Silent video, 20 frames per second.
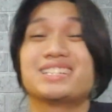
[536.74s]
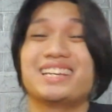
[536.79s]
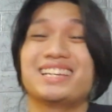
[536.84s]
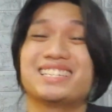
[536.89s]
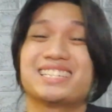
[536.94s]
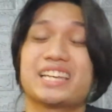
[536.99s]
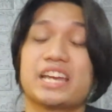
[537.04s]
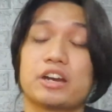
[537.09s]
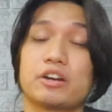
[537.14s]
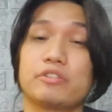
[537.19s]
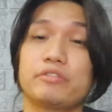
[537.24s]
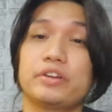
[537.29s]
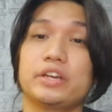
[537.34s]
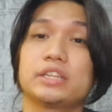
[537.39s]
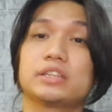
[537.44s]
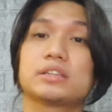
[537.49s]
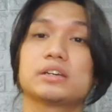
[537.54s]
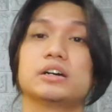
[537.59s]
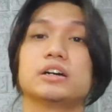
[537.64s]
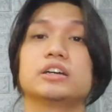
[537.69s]
takes care of
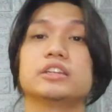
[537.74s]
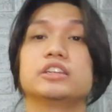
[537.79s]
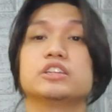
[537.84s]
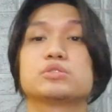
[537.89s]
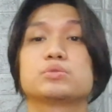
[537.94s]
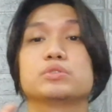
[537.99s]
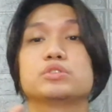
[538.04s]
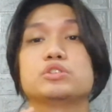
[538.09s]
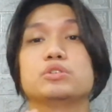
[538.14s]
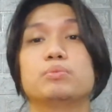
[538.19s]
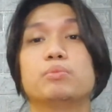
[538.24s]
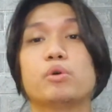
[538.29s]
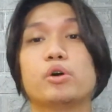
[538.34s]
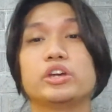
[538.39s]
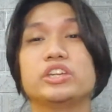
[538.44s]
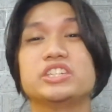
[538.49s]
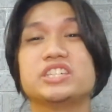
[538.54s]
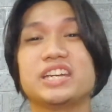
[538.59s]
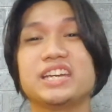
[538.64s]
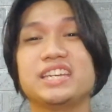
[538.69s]
it. This was your boy
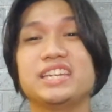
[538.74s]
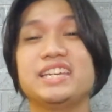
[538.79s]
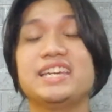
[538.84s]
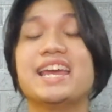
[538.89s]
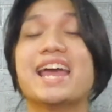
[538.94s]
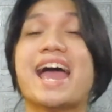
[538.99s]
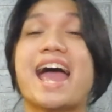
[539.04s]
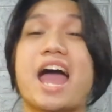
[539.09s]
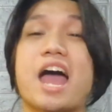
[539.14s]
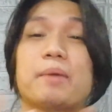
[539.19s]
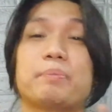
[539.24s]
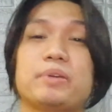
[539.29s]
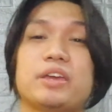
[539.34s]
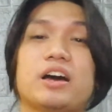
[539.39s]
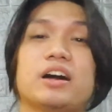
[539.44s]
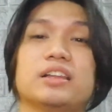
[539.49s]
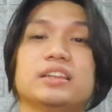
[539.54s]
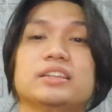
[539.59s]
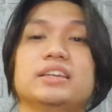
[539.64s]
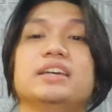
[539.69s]
JD. Happy
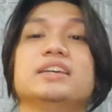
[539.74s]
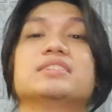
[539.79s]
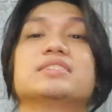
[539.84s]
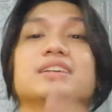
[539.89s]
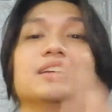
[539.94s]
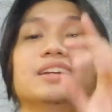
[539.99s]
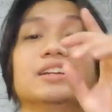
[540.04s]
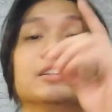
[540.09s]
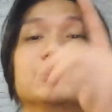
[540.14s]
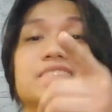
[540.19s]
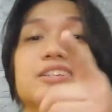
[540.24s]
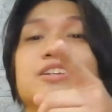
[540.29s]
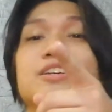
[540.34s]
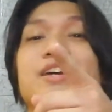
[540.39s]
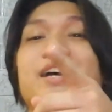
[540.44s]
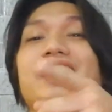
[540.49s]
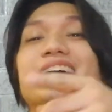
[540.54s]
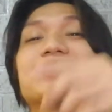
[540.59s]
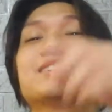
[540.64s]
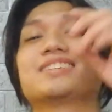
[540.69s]
holidays, and I'll see you
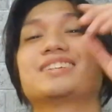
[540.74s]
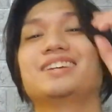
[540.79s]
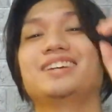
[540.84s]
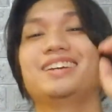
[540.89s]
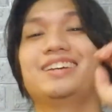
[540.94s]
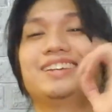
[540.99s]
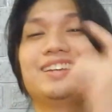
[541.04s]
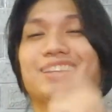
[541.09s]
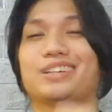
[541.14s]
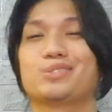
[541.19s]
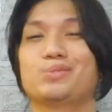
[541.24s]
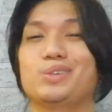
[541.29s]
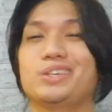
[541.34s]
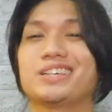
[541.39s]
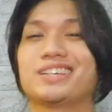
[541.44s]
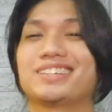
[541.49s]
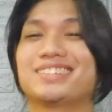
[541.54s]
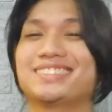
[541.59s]
guys next week.